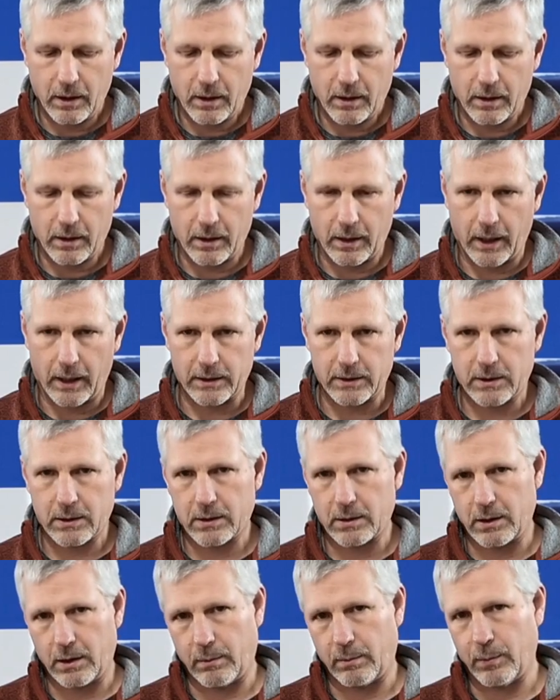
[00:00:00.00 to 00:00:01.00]
and that's
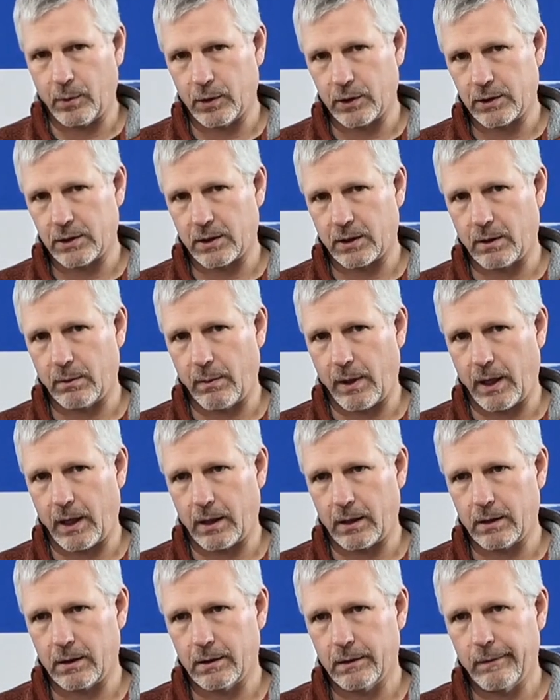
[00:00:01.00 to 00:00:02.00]
the push to
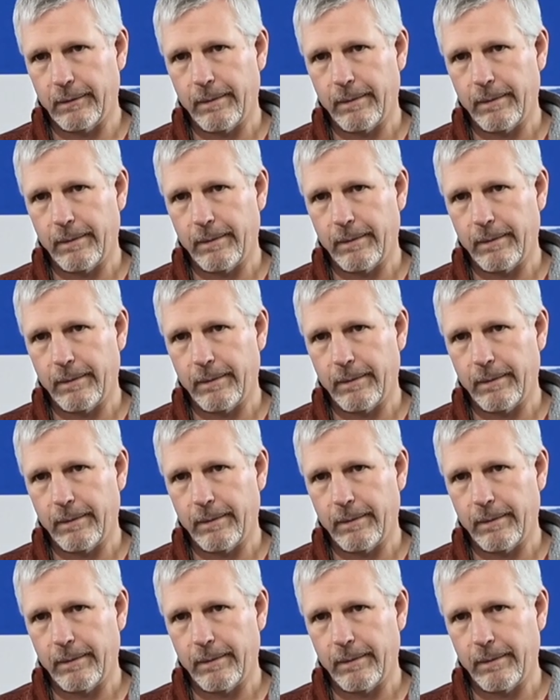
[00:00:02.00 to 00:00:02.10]
command.